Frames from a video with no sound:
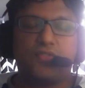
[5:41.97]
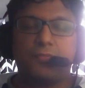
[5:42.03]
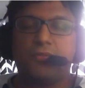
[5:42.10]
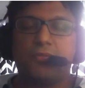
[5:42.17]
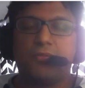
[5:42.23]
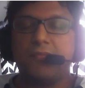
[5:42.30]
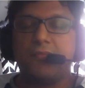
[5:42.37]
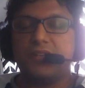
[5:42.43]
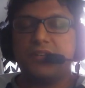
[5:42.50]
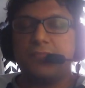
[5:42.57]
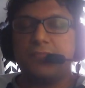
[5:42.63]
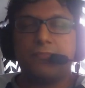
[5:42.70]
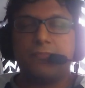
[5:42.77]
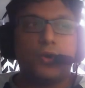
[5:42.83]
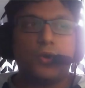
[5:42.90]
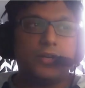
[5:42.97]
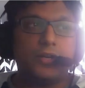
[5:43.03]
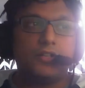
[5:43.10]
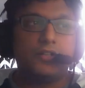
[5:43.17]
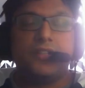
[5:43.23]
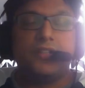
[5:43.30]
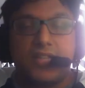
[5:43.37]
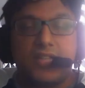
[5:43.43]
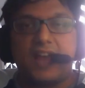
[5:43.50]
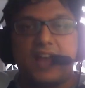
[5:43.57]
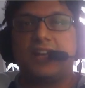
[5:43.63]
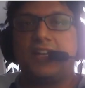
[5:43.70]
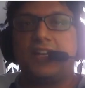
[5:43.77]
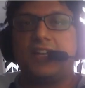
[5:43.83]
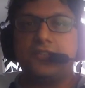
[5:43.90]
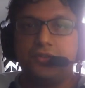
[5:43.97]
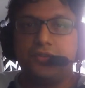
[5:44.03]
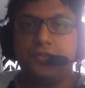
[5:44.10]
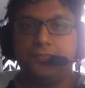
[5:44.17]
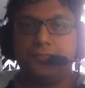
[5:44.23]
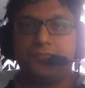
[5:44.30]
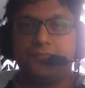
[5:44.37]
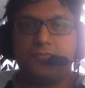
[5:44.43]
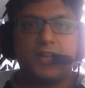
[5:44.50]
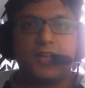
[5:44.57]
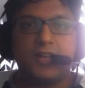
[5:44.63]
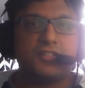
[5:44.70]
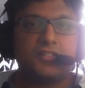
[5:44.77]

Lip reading: agreement a bit more? That I can do, right?